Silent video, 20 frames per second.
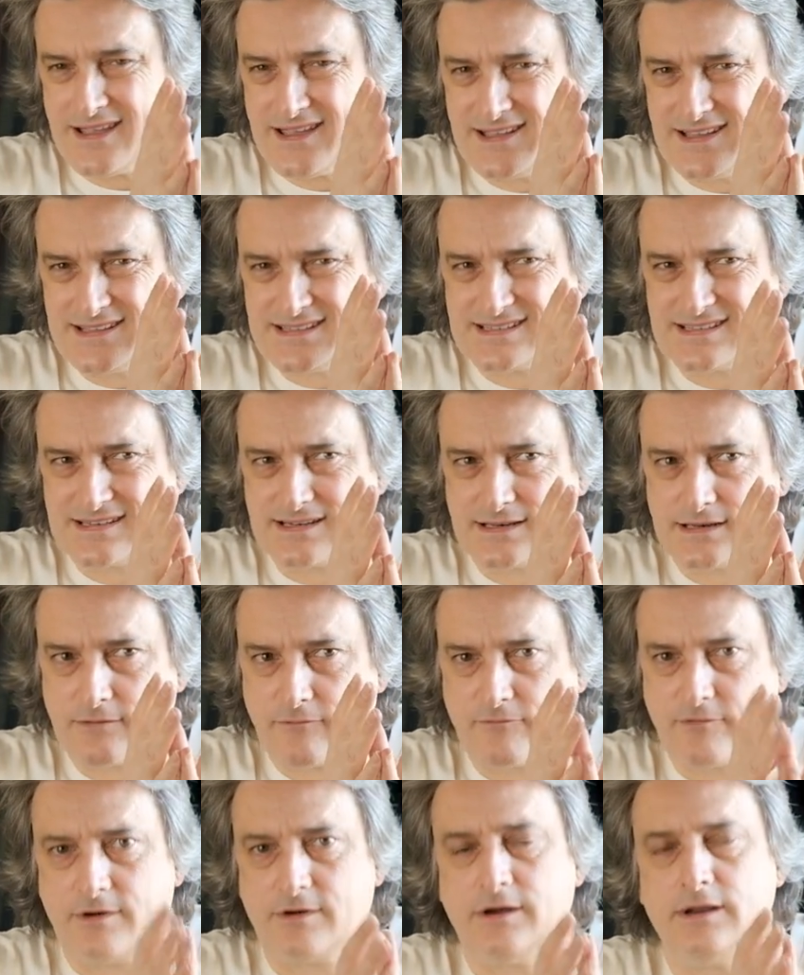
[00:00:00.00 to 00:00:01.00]
it's a
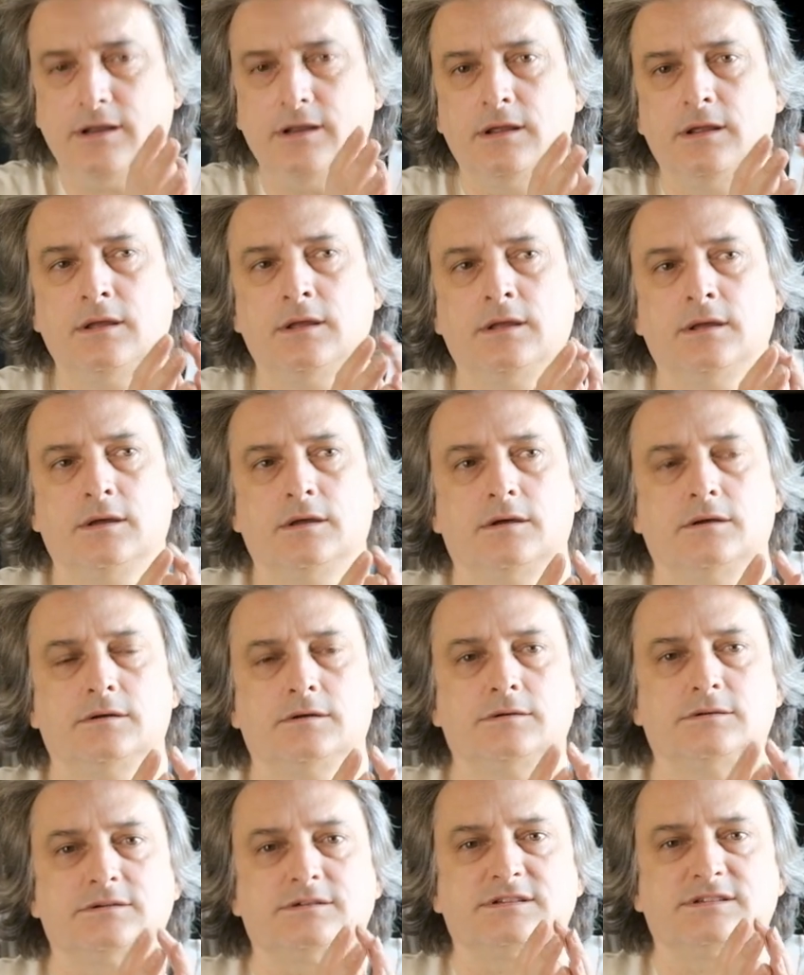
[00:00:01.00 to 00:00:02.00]
very
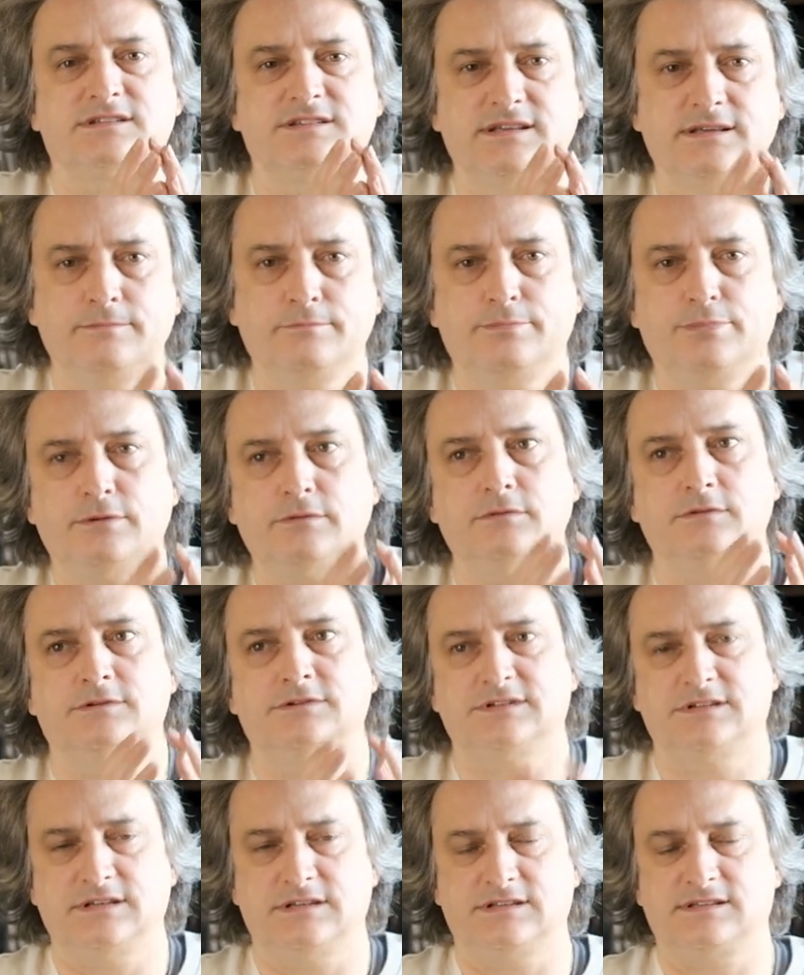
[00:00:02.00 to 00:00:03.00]
simple
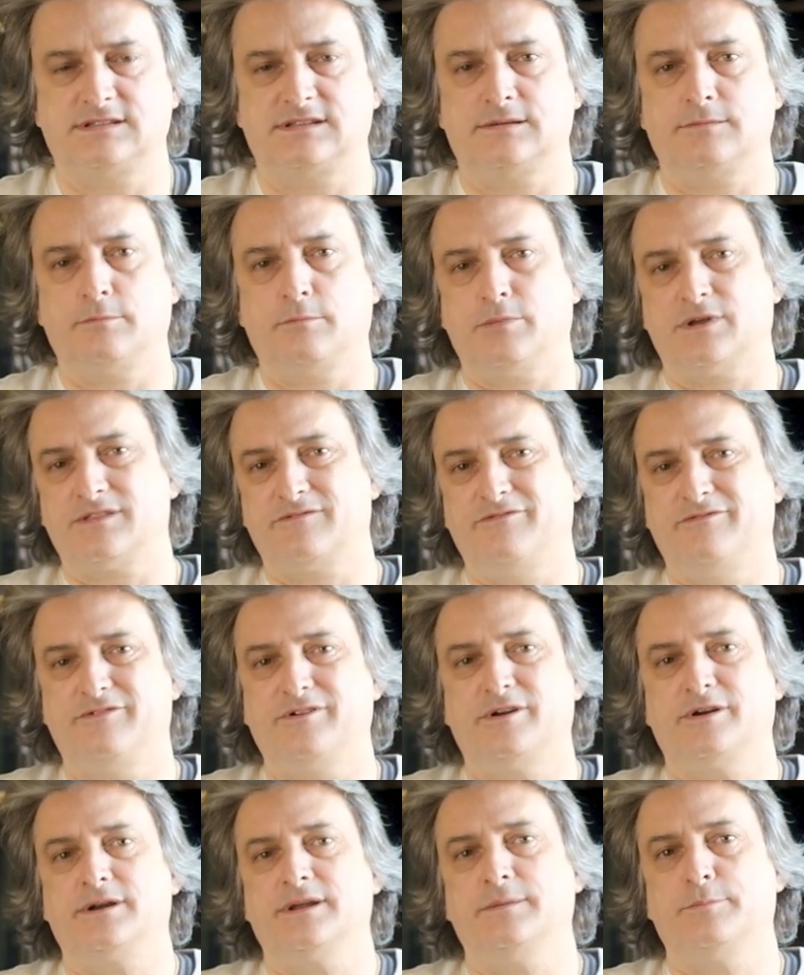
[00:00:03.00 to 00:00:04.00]
system, but
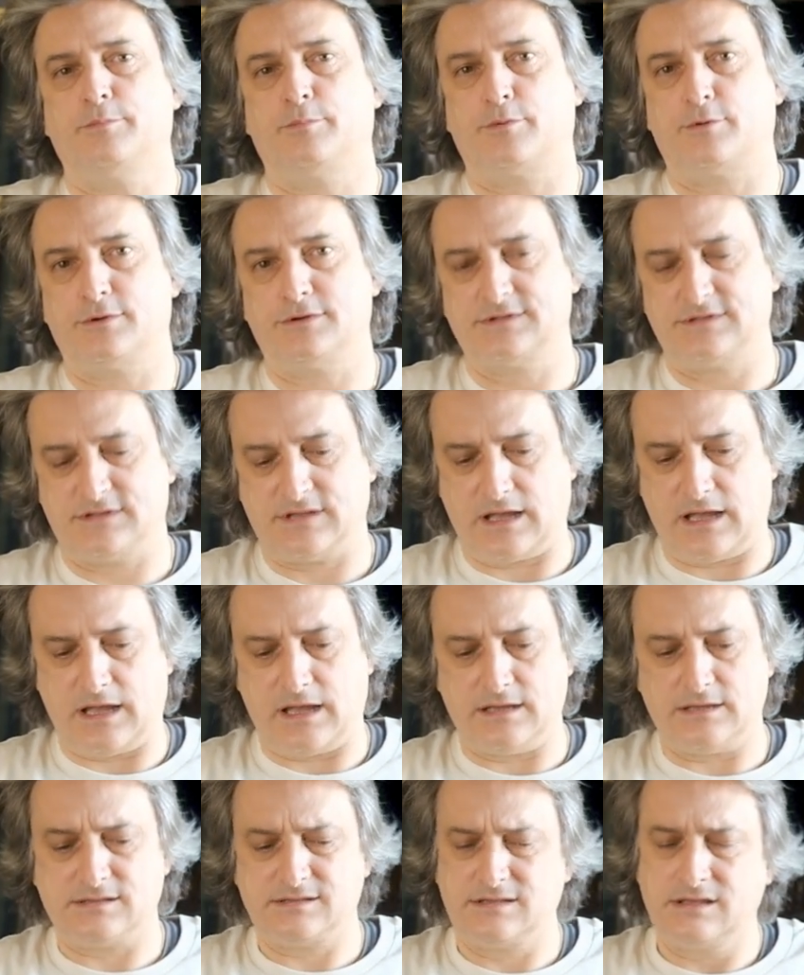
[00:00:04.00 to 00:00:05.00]
very
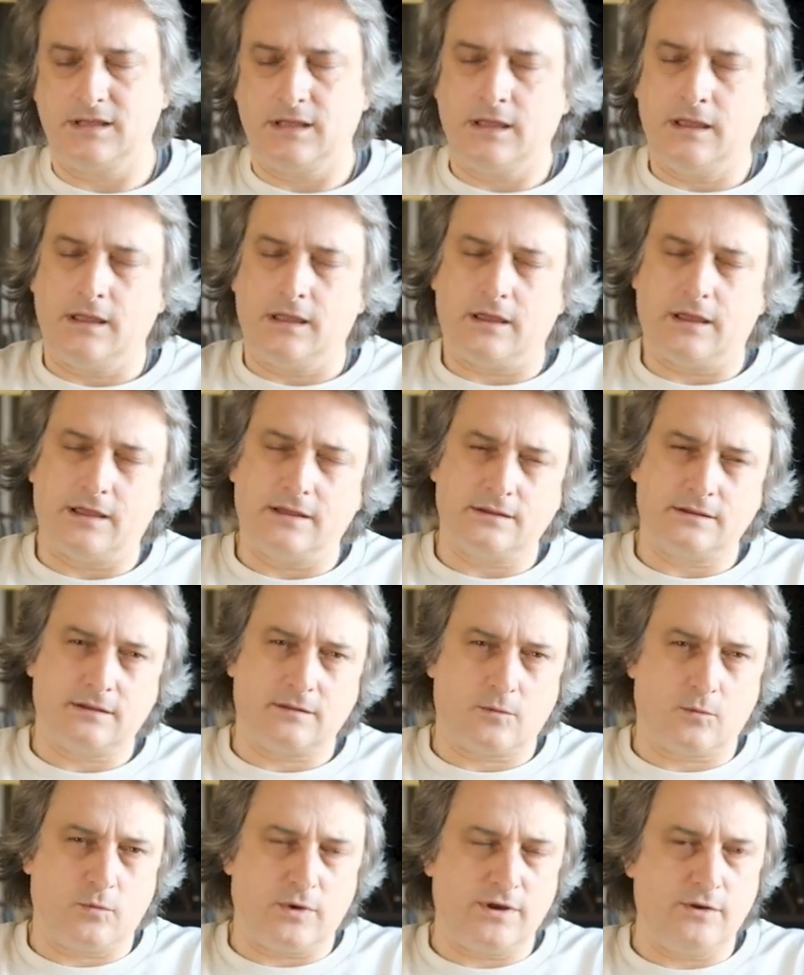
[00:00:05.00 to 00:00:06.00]
precise. And
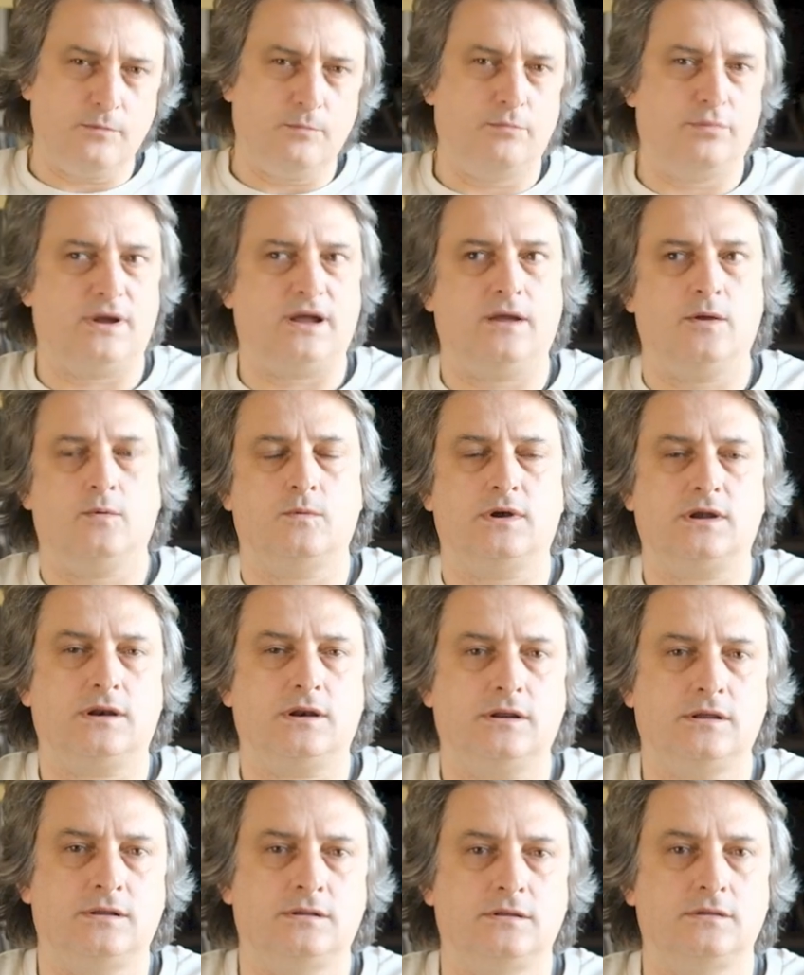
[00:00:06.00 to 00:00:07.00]
when you buy
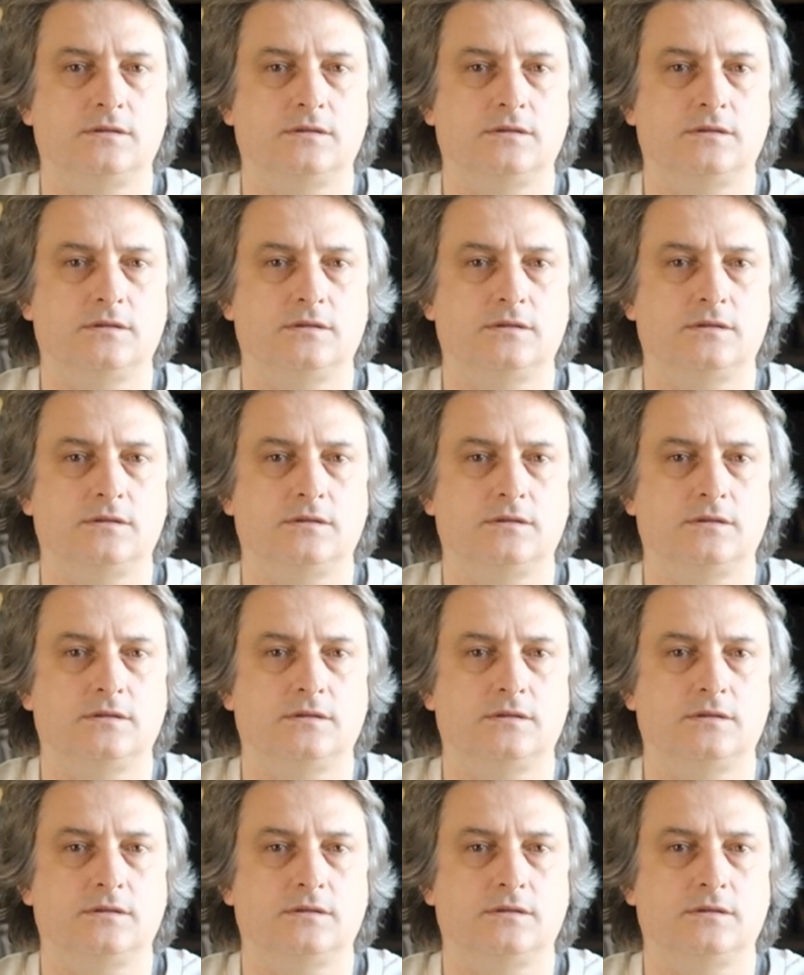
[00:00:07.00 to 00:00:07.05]
one,